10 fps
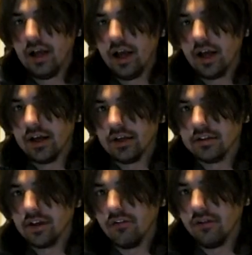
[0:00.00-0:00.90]

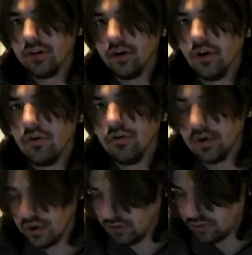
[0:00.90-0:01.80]
as of a note
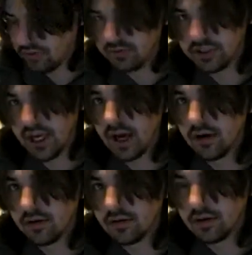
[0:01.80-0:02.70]
or of a
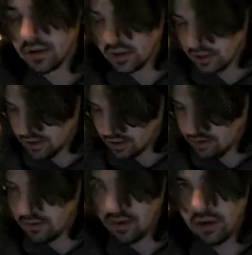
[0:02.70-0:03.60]
sound,
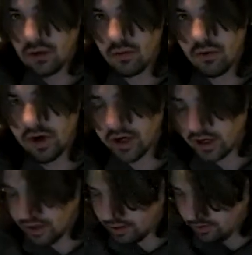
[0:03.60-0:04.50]
where